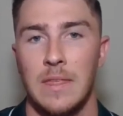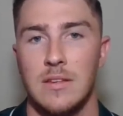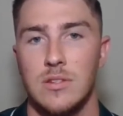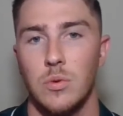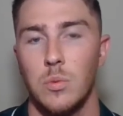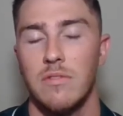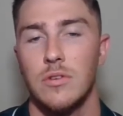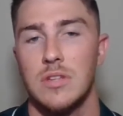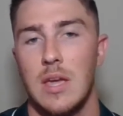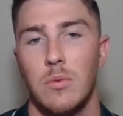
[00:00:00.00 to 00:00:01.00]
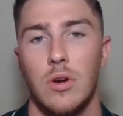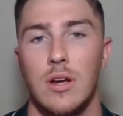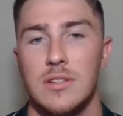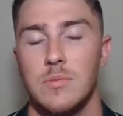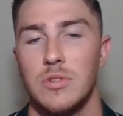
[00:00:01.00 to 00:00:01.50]
So when we first came
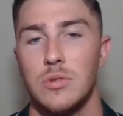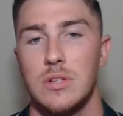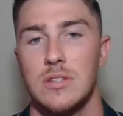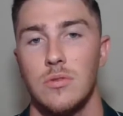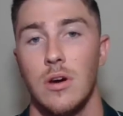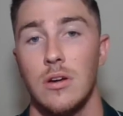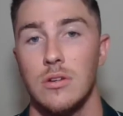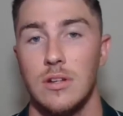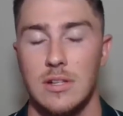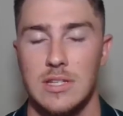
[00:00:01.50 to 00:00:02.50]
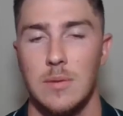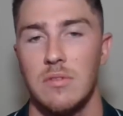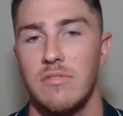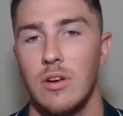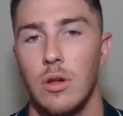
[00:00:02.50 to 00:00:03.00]
across the Matrice 200, it seemed to
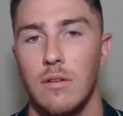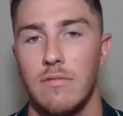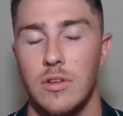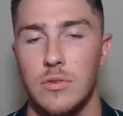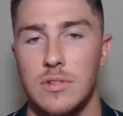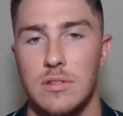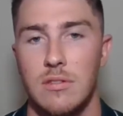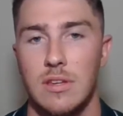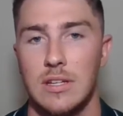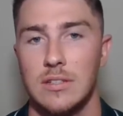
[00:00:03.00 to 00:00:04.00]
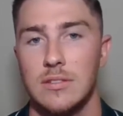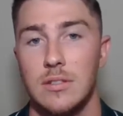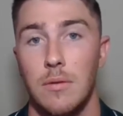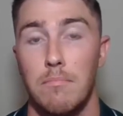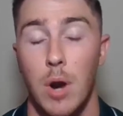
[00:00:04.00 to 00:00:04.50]
fit all of those
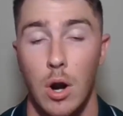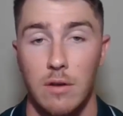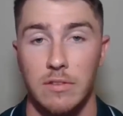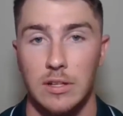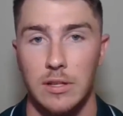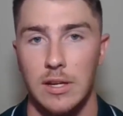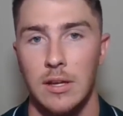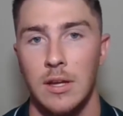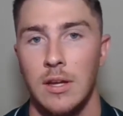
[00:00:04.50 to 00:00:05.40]
things perfectly.